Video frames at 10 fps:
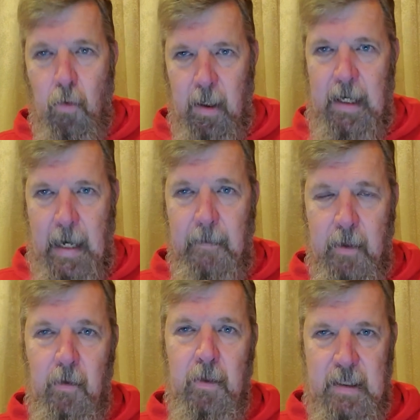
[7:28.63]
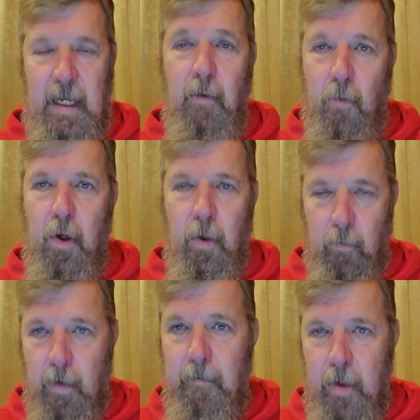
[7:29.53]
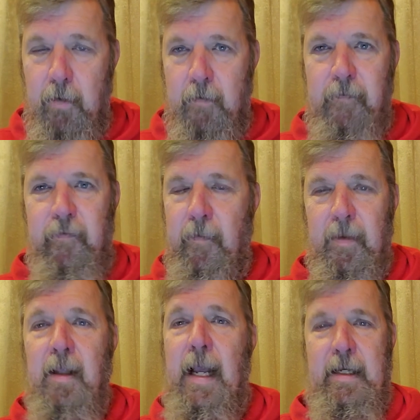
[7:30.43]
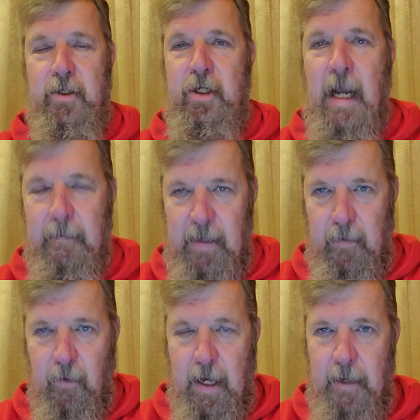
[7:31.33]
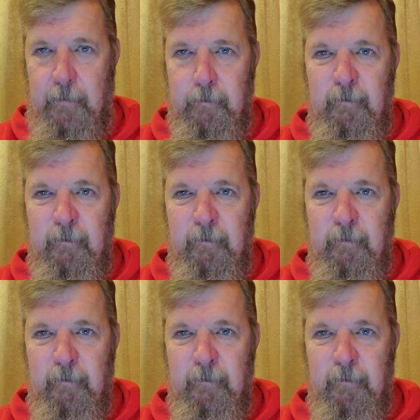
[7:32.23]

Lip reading: or chemicals that were removed from the last job they were on.